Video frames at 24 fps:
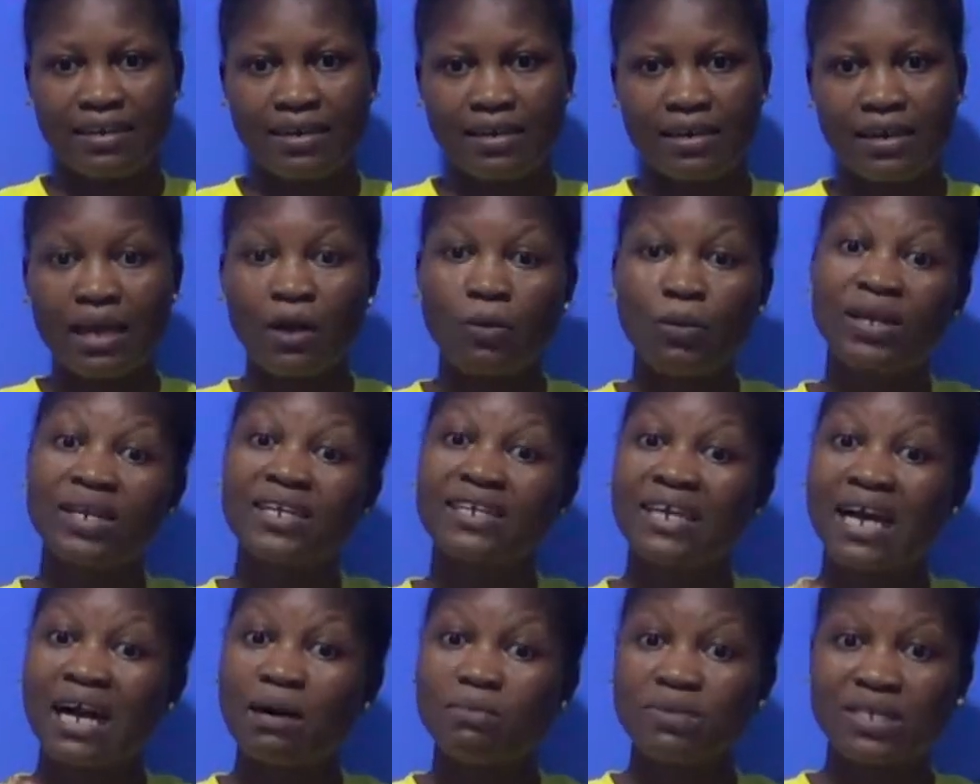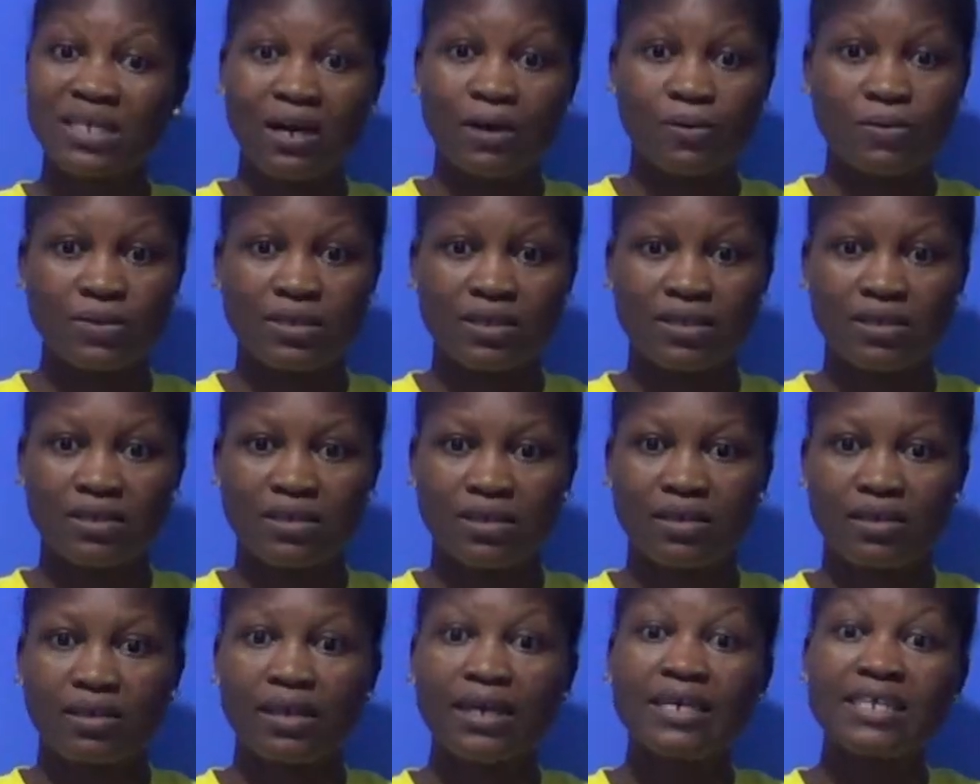And when it comes out,
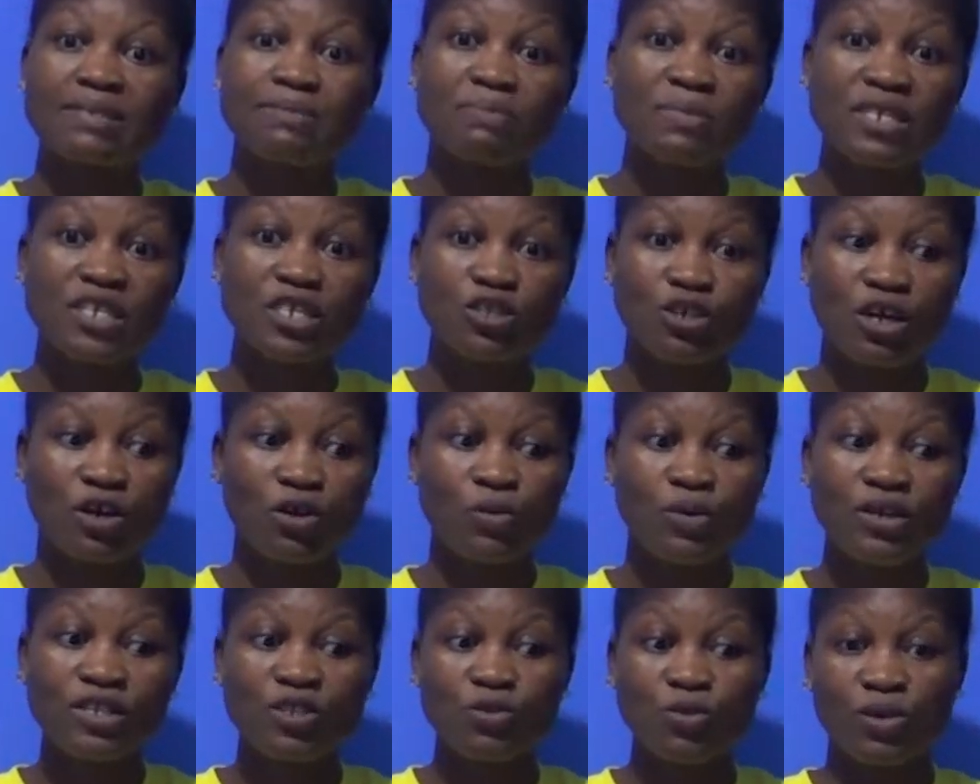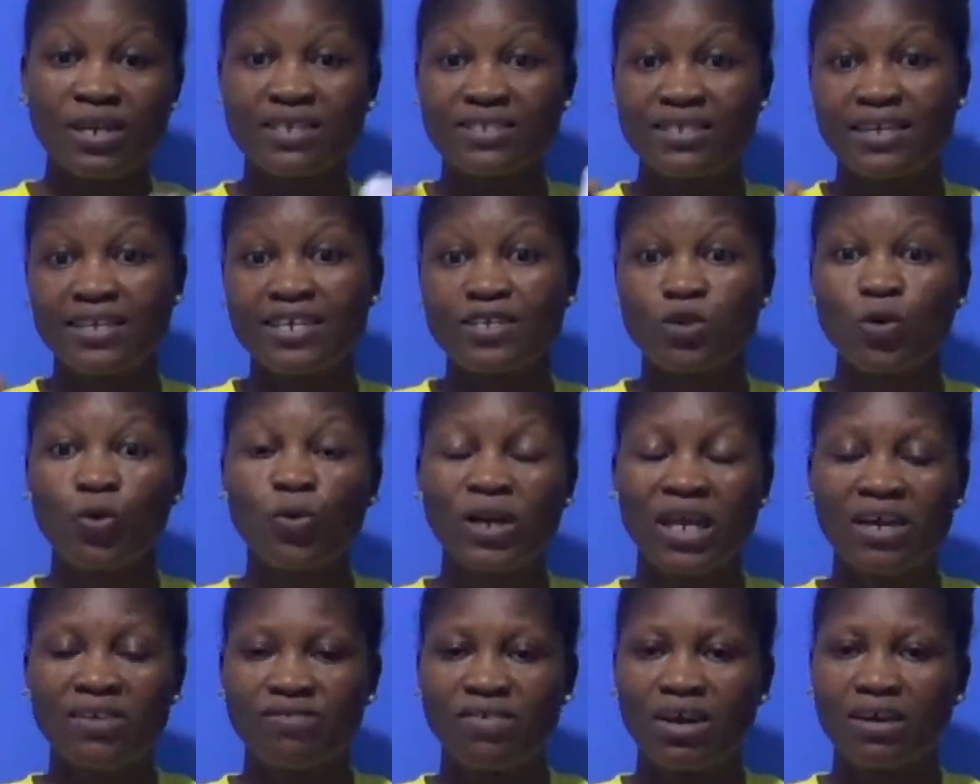it means you are going to litter this whole
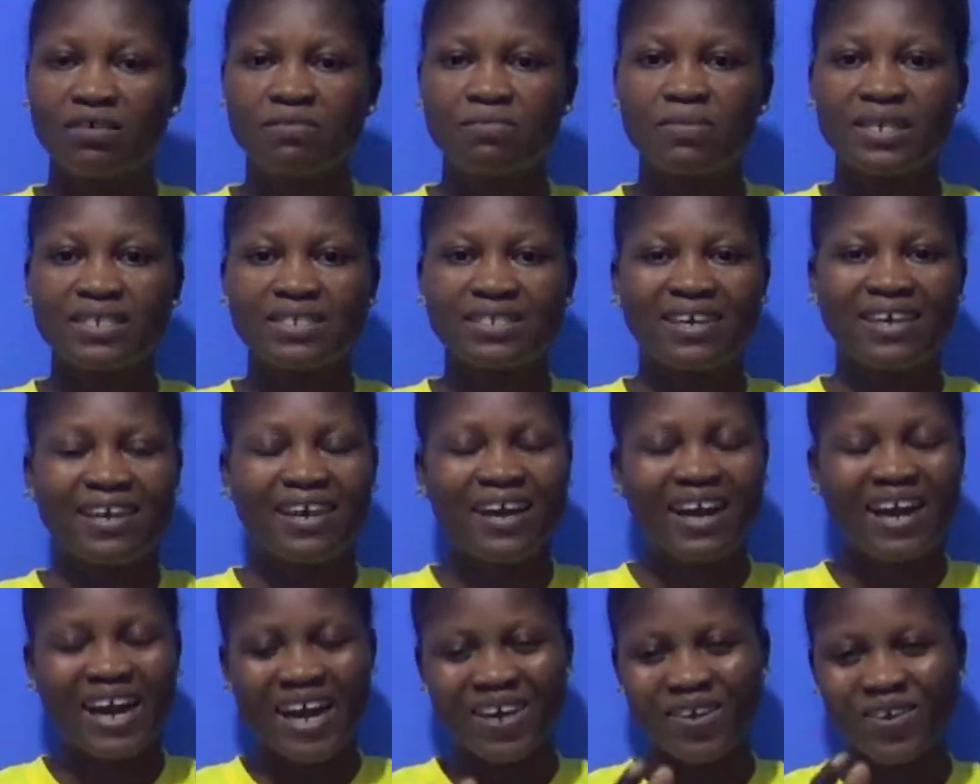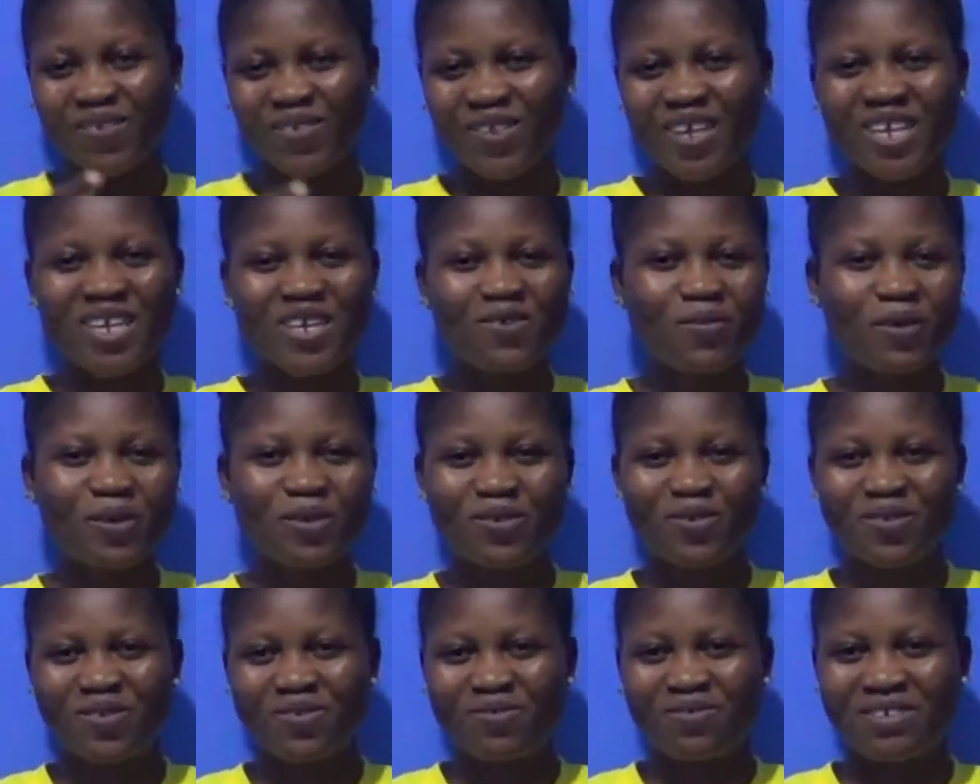environment. I don't think you want
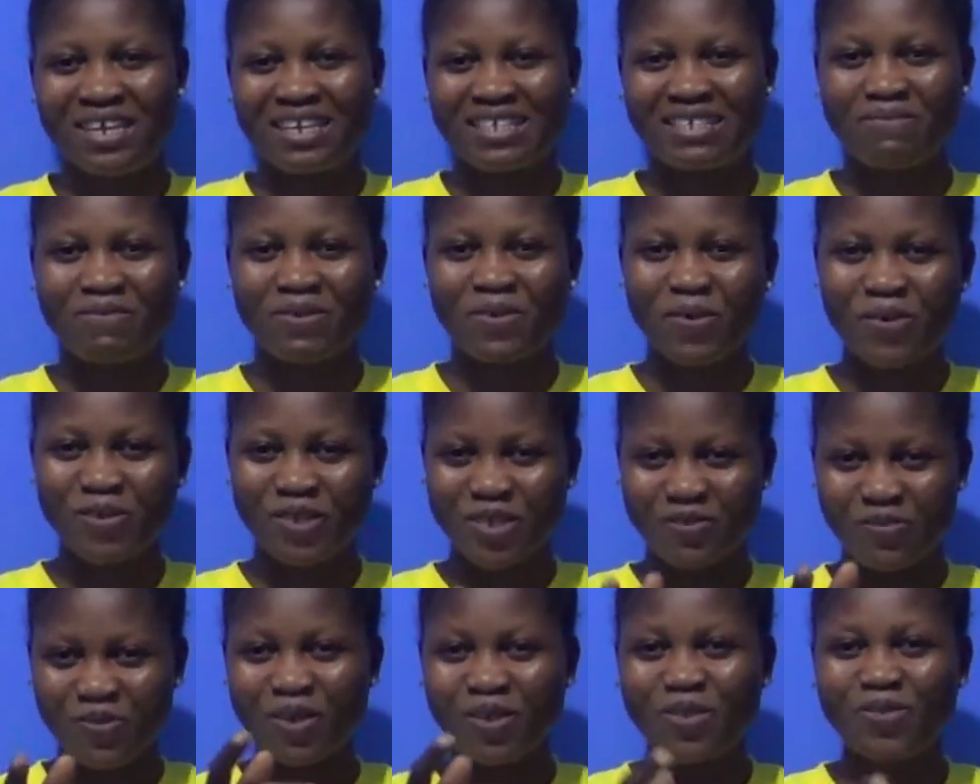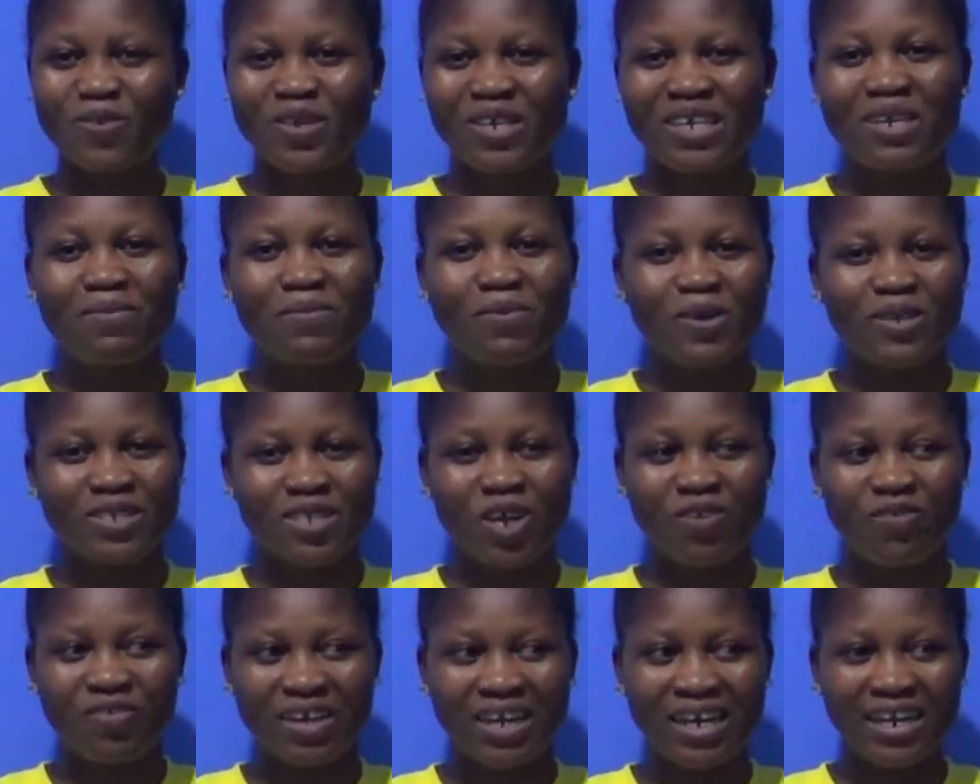to do that, because you want to keep
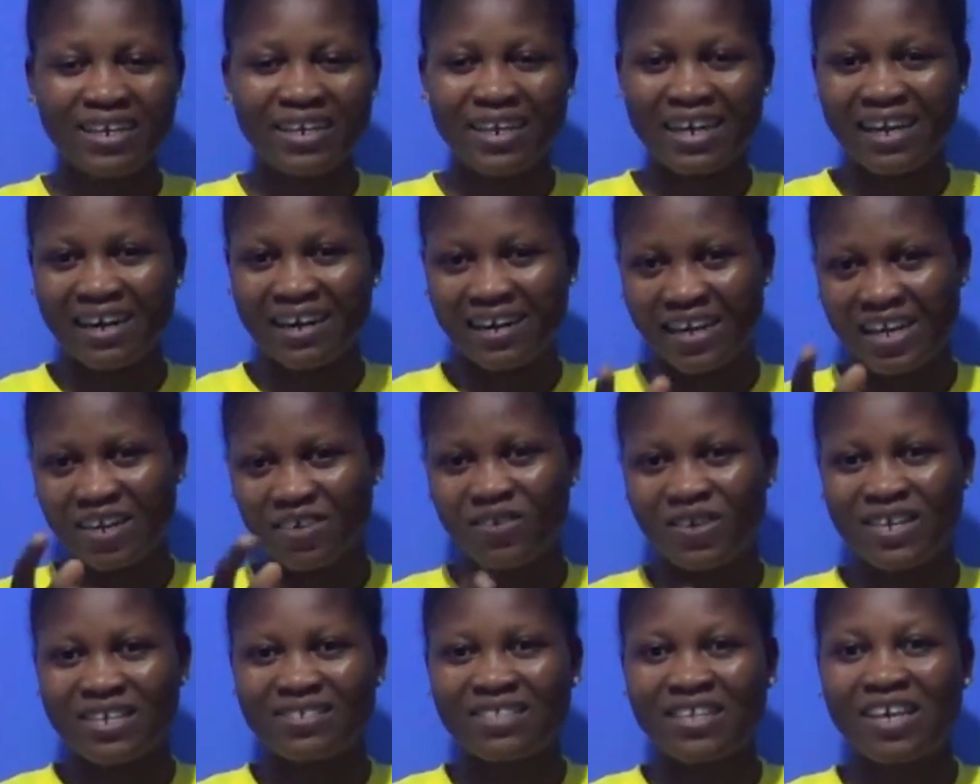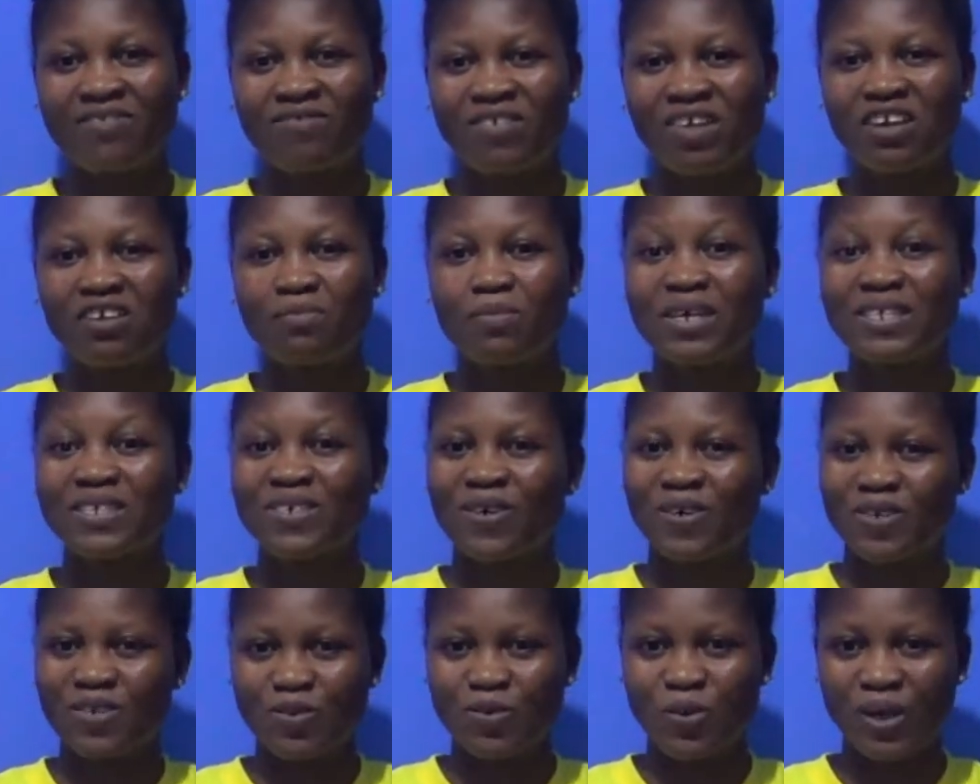yourself clean and likewise the environment
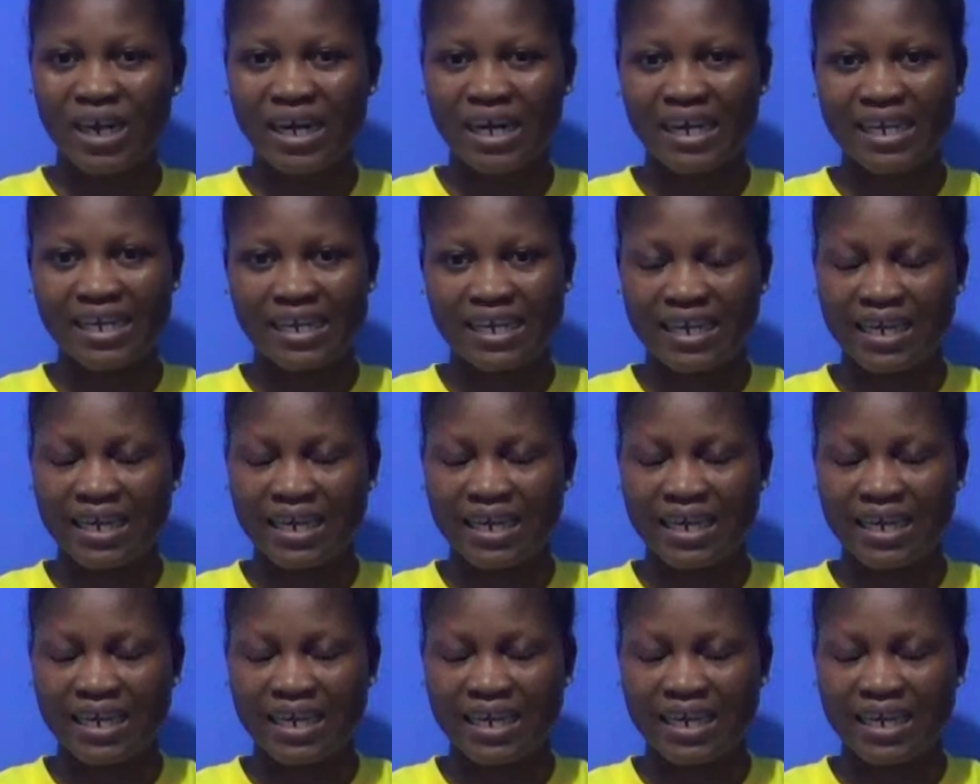also clean.